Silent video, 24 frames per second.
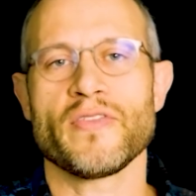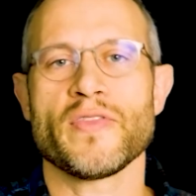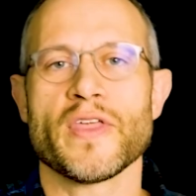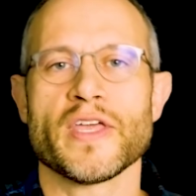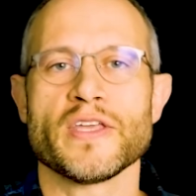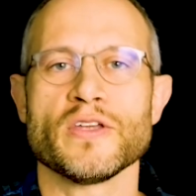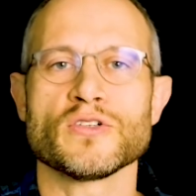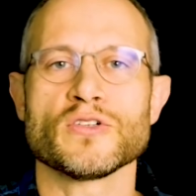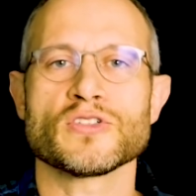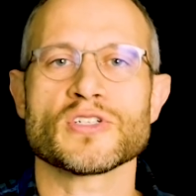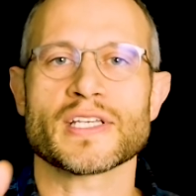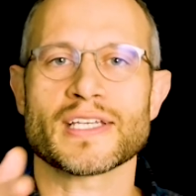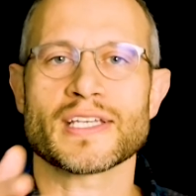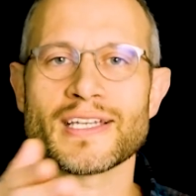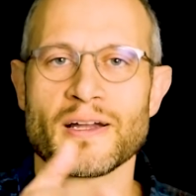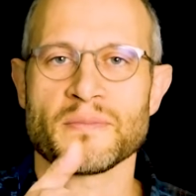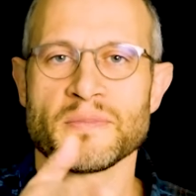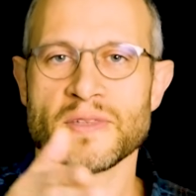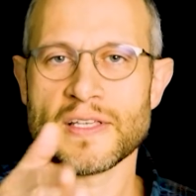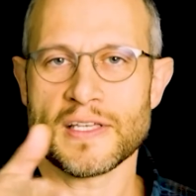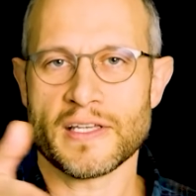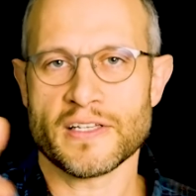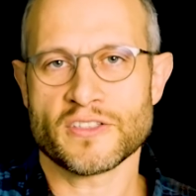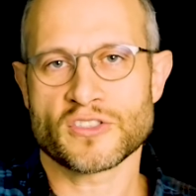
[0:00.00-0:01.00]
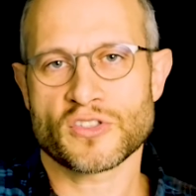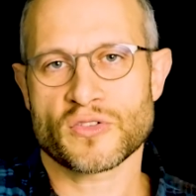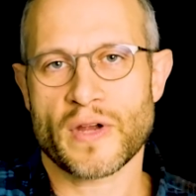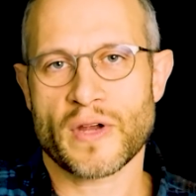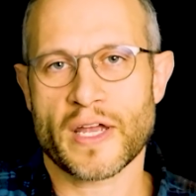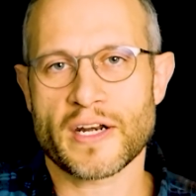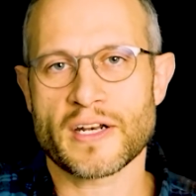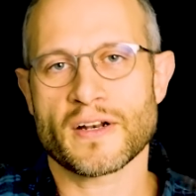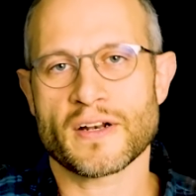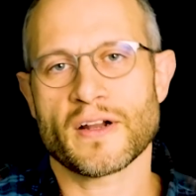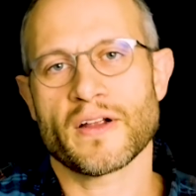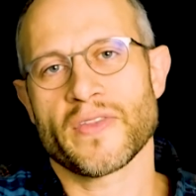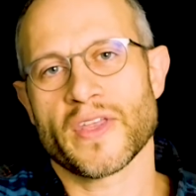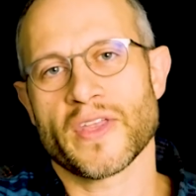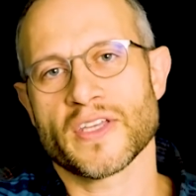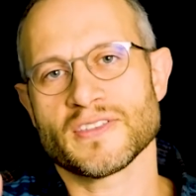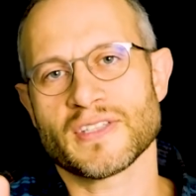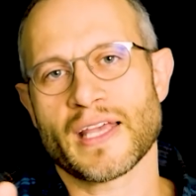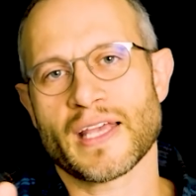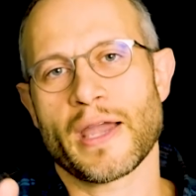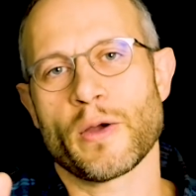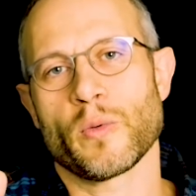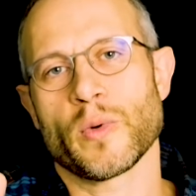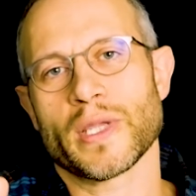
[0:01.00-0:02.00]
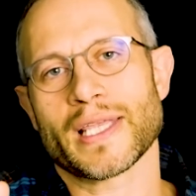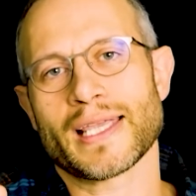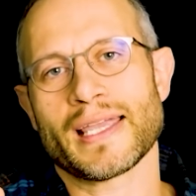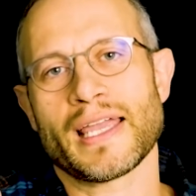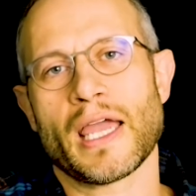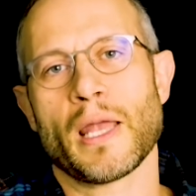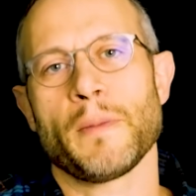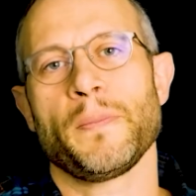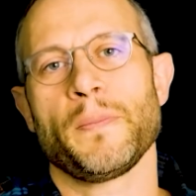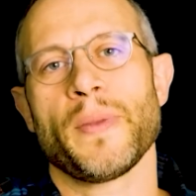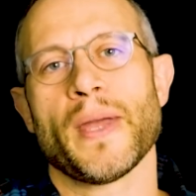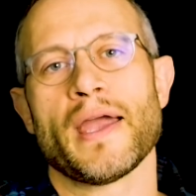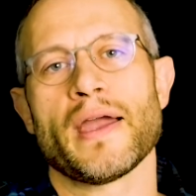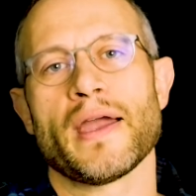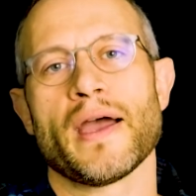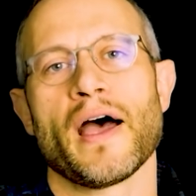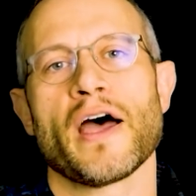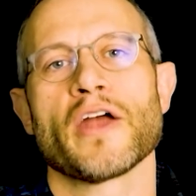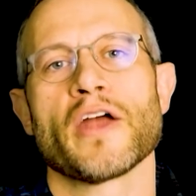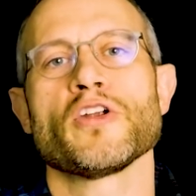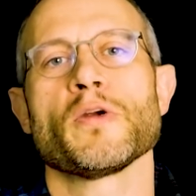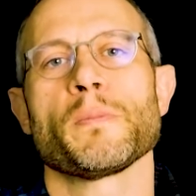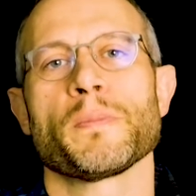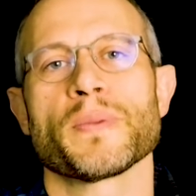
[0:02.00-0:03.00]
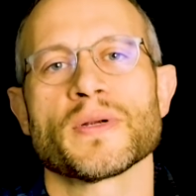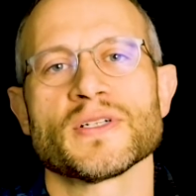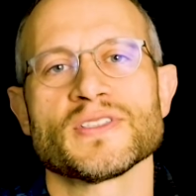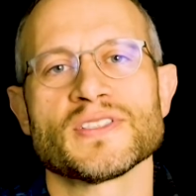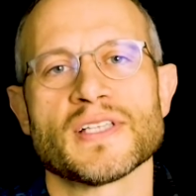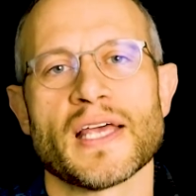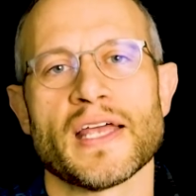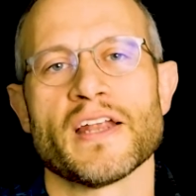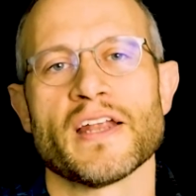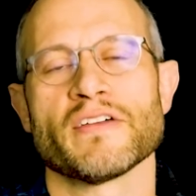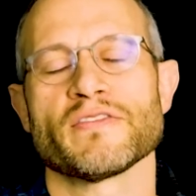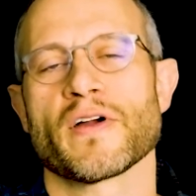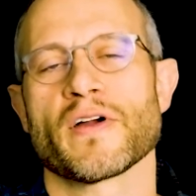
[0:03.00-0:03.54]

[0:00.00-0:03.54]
They usually come to each creditor and they say, we can't pay 100% of